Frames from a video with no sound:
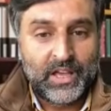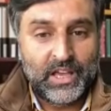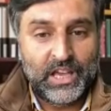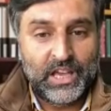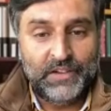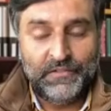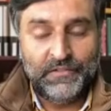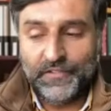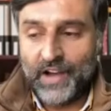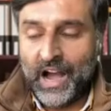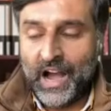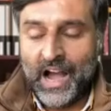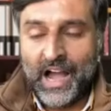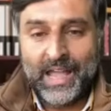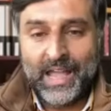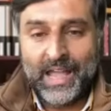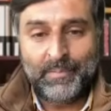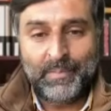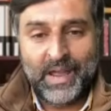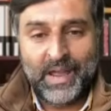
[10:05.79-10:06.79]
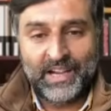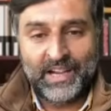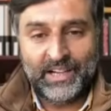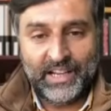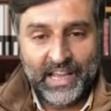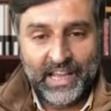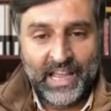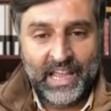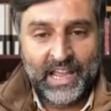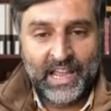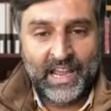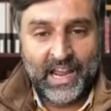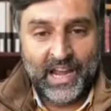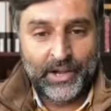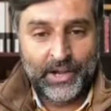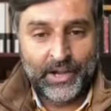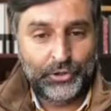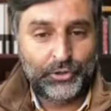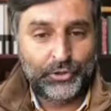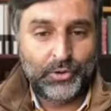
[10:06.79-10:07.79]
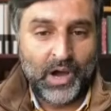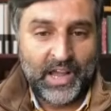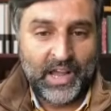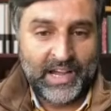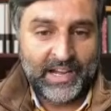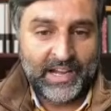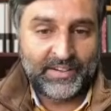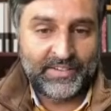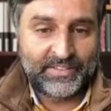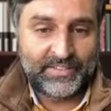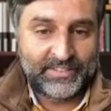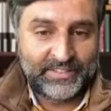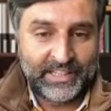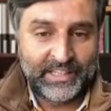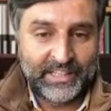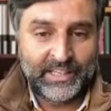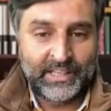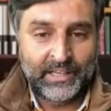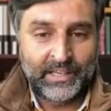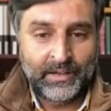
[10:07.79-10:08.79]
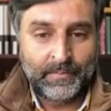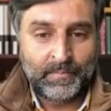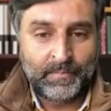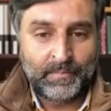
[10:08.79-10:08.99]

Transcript: If I am at A and you are at Z,